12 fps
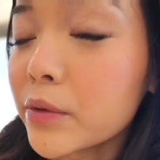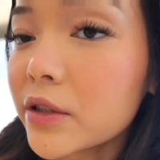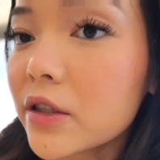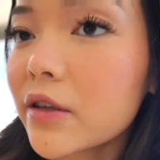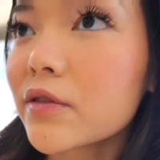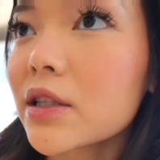
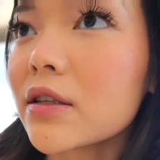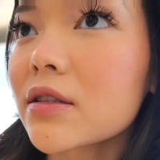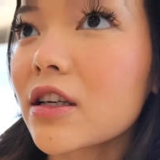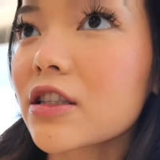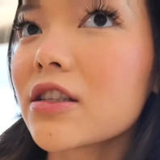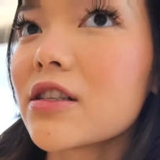which gives it
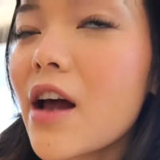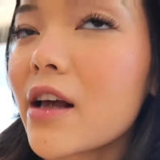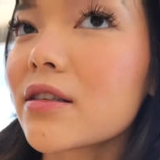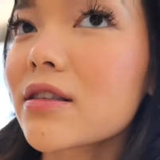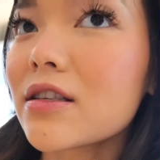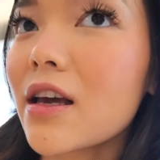such a
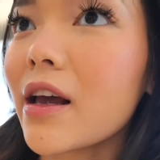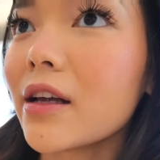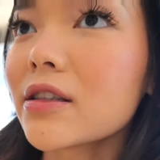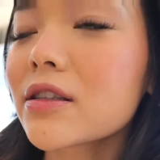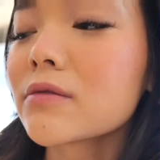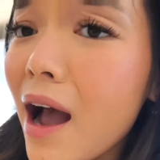nice taste.